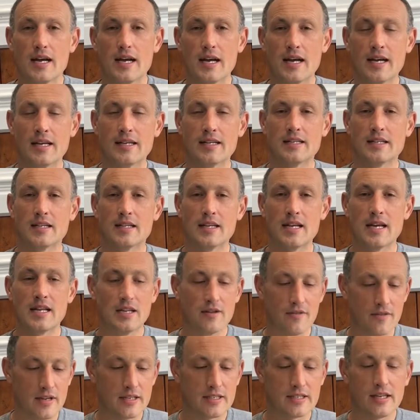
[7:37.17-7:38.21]
and at the end
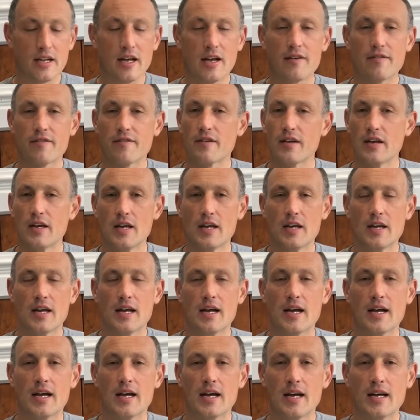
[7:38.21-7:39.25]
of his life
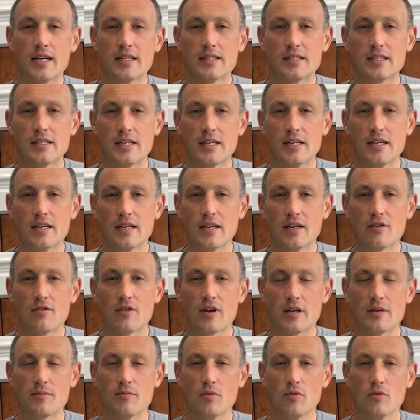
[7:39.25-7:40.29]
ha had seen an
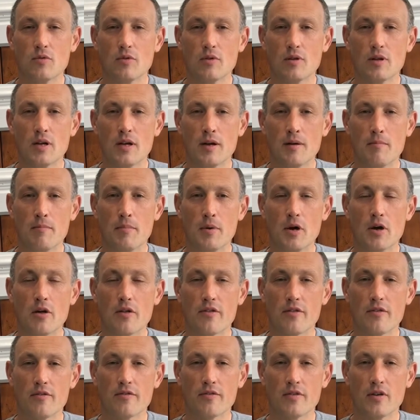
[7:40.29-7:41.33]
incredible uh,
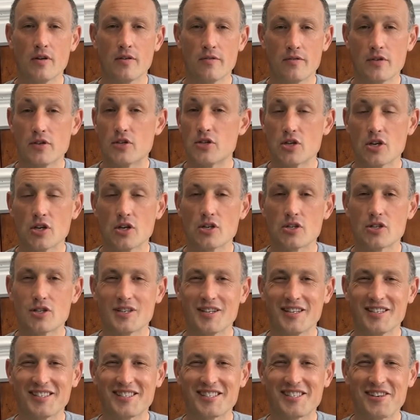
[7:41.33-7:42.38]
birth of, of the church.
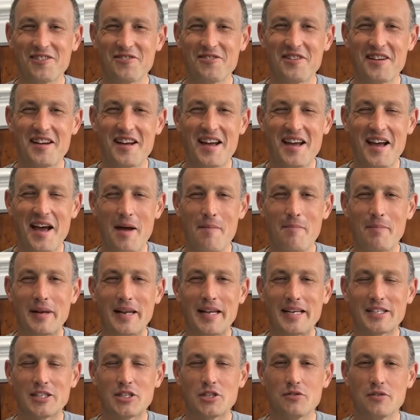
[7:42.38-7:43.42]
And so I
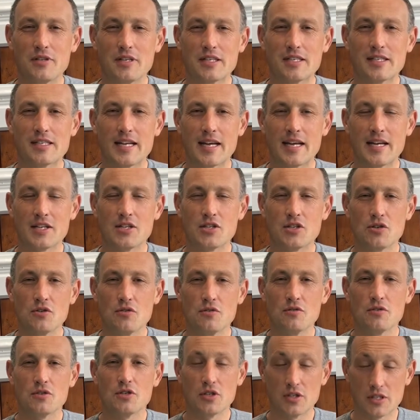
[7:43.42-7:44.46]
bless you this day to,
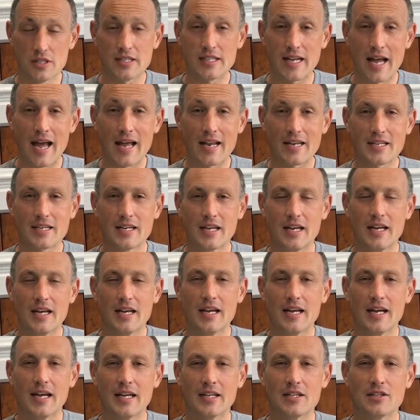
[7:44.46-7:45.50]
to stand
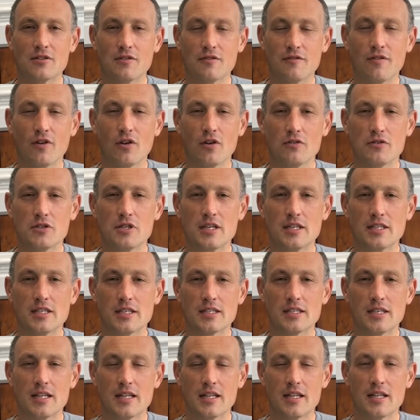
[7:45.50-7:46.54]
and to follow
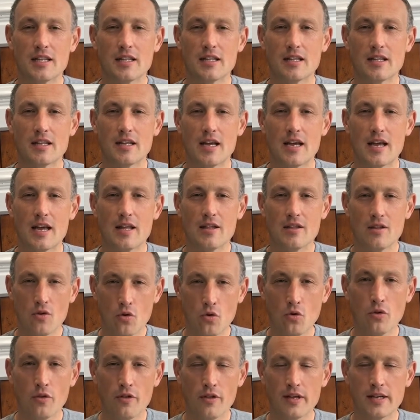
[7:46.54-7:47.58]
Jesus in
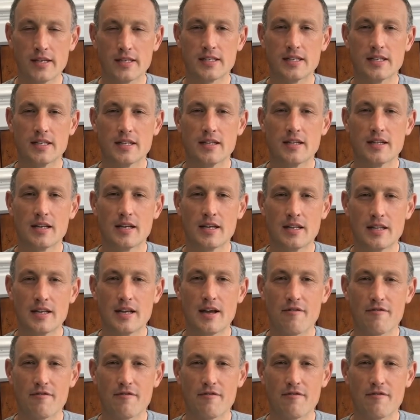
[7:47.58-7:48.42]
all things in, in the